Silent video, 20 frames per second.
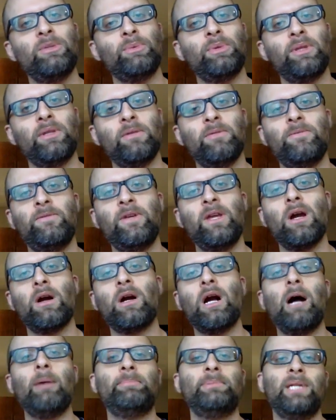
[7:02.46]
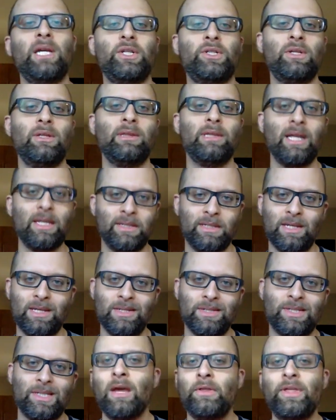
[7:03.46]
with the VR Optician
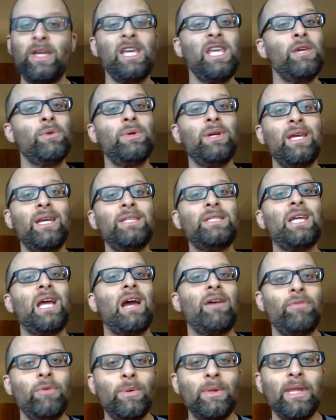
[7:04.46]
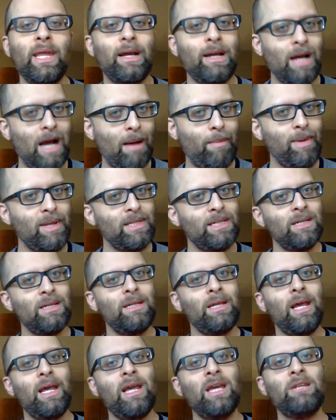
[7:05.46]
lenses. Thank you again to everyone that
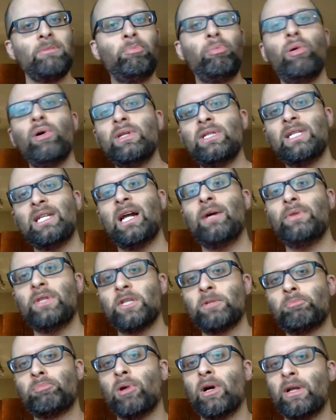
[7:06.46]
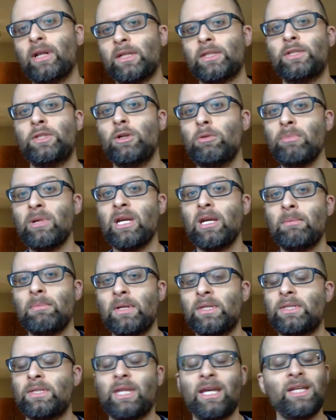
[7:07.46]
commented and pointed out this product to me.
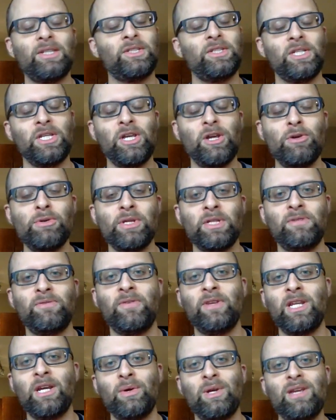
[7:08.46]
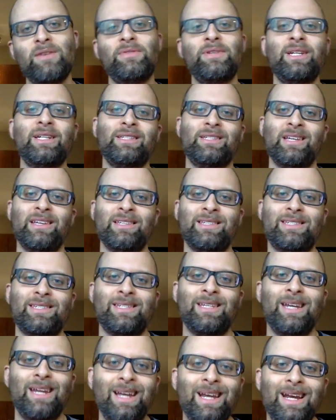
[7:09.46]
It's thanks to you this video even
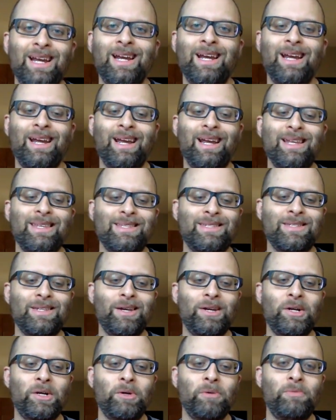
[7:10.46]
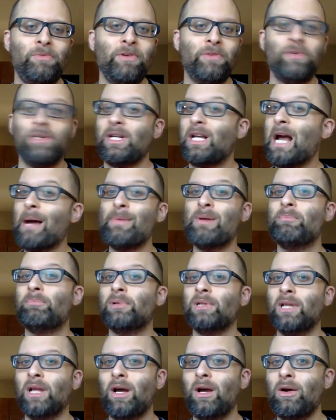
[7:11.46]
exists. And so feel free to comment
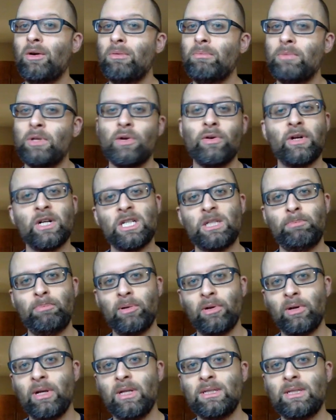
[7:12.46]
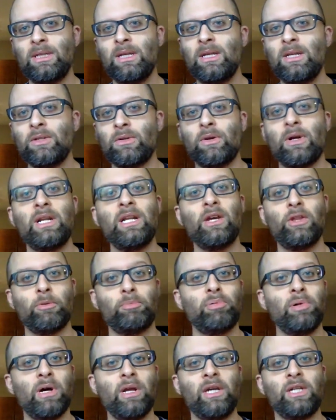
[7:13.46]
below your experiences or any other
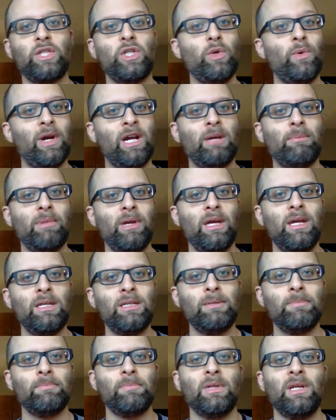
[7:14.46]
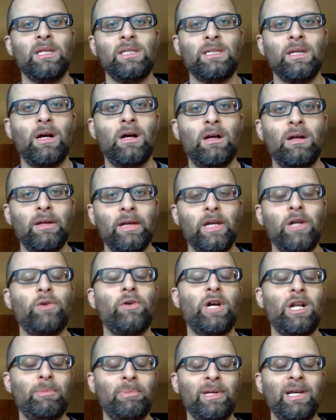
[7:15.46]
products you recommend. It's all
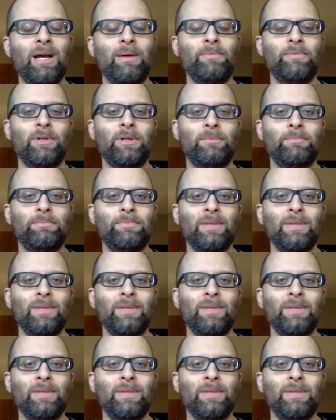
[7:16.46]
incredibly helpful.